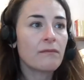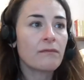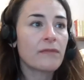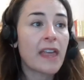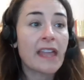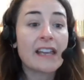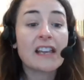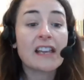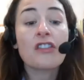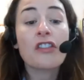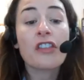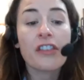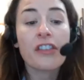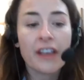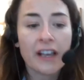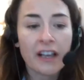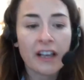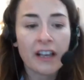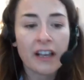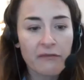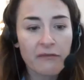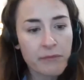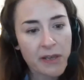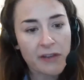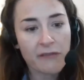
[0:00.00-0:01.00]
they didn't
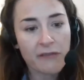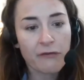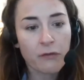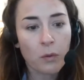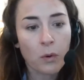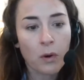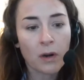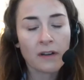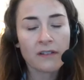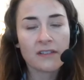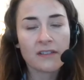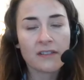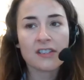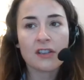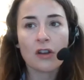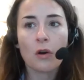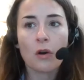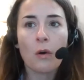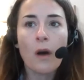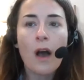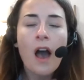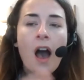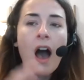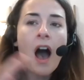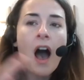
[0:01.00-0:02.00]
think of before.
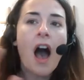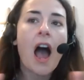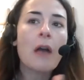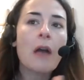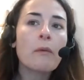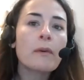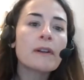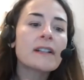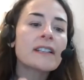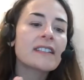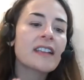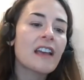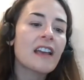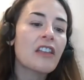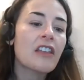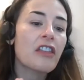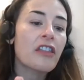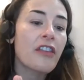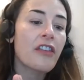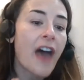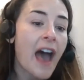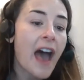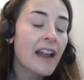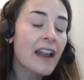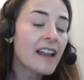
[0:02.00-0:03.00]
So I would say
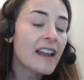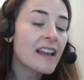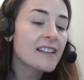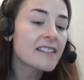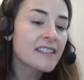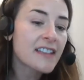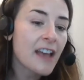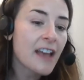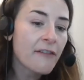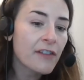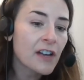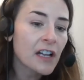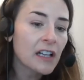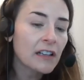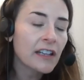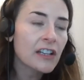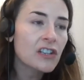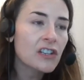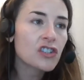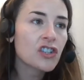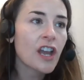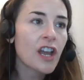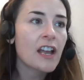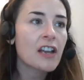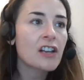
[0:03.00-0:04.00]
that has definitely
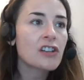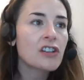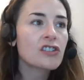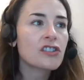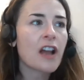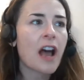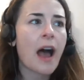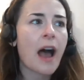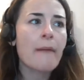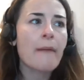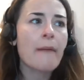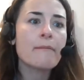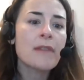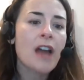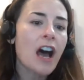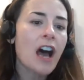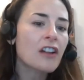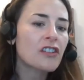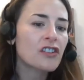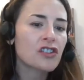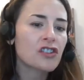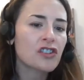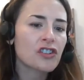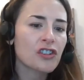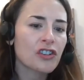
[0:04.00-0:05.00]
changed. I'm
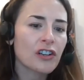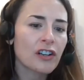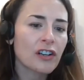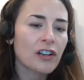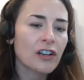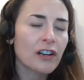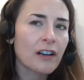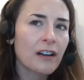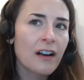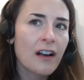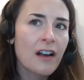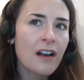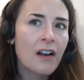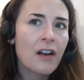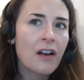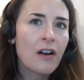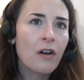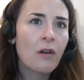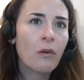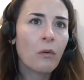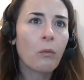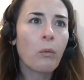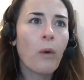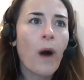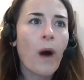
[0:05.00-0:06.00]
not sure
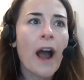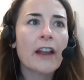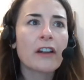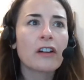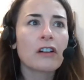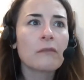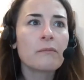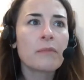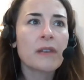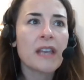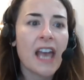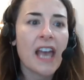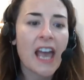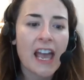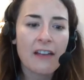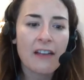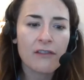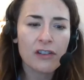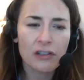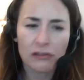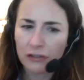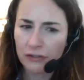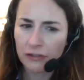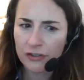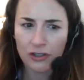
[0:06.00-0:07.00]
wider
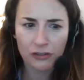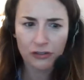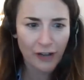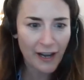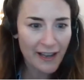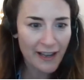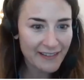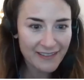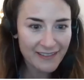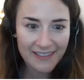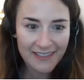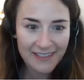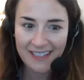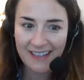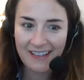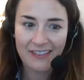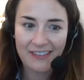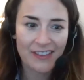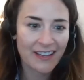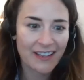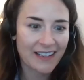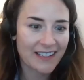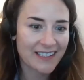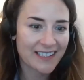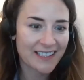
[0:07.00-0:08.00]
behavioral trends
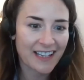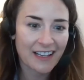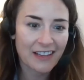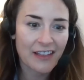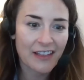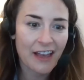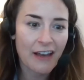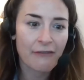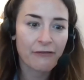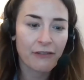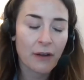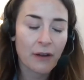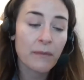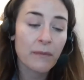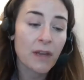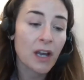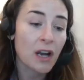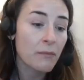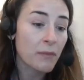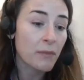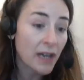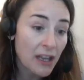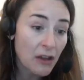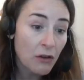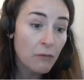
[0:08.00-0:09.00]
and things like that from there,
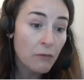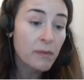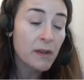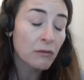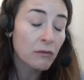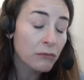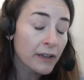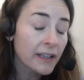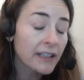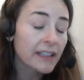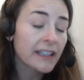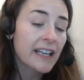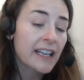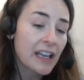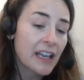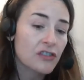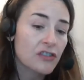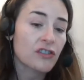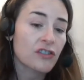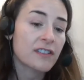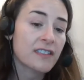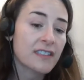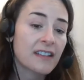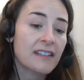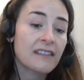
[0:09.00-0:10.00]
but it'd be really
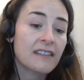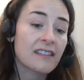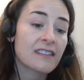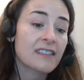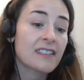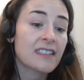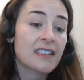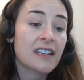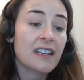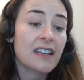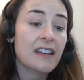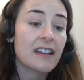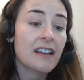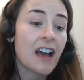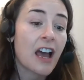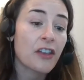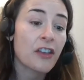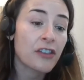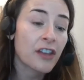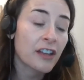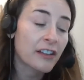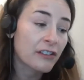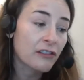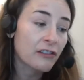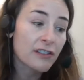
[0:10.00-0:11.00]
interesting to see. I
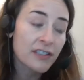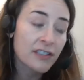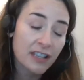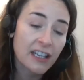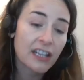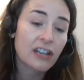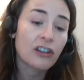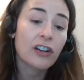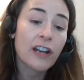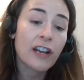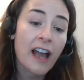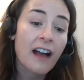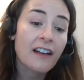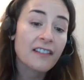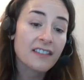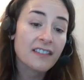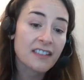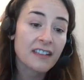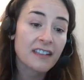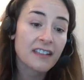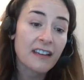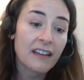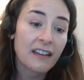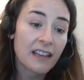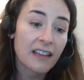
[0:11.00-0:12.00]
think there's a
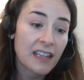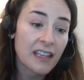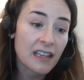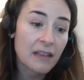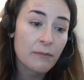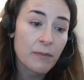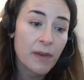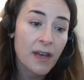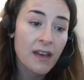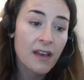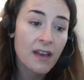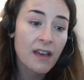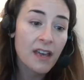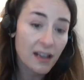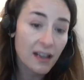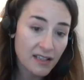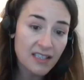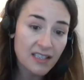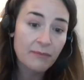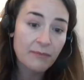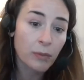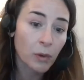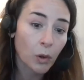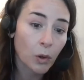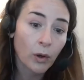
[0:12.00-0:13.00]
curiosity to keep
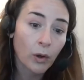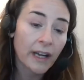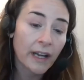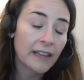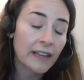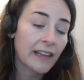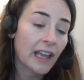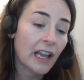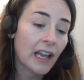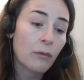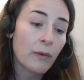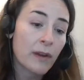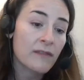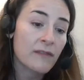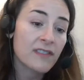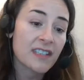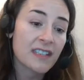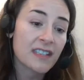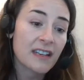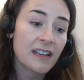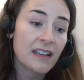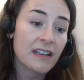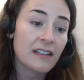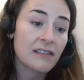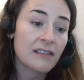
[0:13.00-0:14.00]
exploring like we've
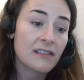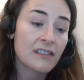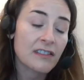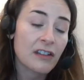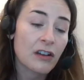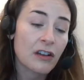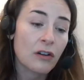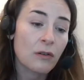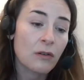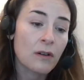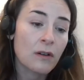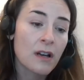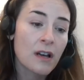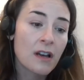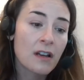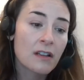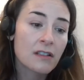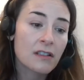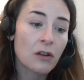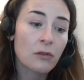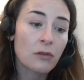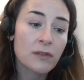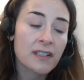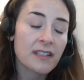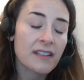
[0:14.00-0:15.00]
seen. So
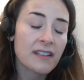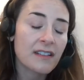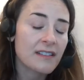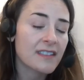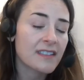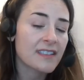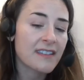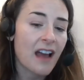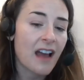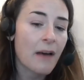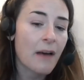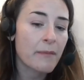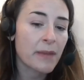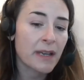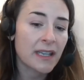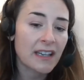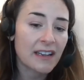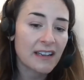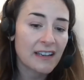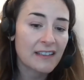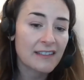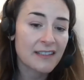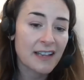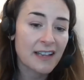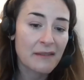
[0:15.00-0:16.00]
don't see it stopping
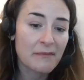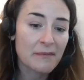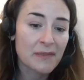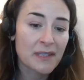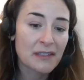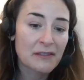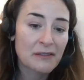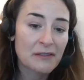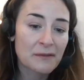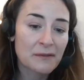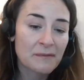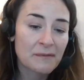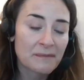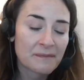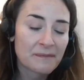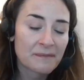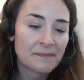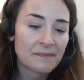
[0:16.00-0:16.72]
anytime soon.